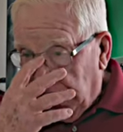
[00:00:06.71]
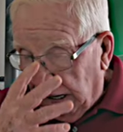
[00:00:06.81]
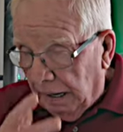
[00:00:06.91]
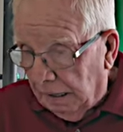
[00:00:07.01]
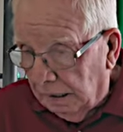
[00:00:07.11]

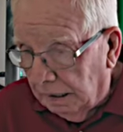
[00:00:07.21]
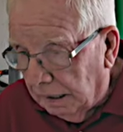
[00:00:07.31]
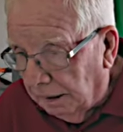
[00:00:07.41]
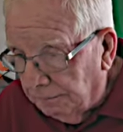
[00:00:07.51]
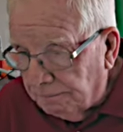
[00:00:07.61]
And
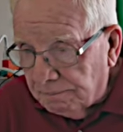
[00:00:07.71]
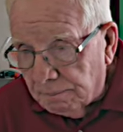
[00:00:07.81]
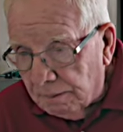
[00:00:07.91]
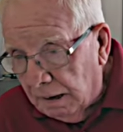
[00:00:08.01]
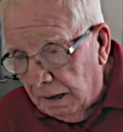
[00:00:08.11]
I'll
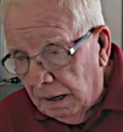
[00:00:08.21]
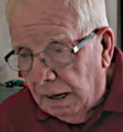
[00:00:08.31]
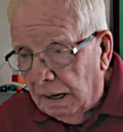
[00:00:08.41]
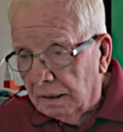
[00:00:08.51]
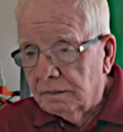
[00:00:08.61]

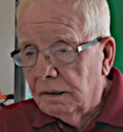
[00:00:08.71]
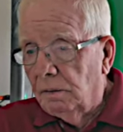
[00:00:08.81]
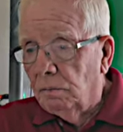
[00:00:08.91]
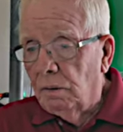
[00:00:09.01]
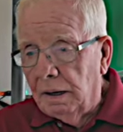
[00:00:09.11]
tell
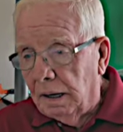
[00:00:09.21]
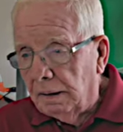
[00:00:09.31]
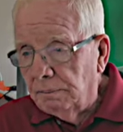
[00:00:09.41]
you what,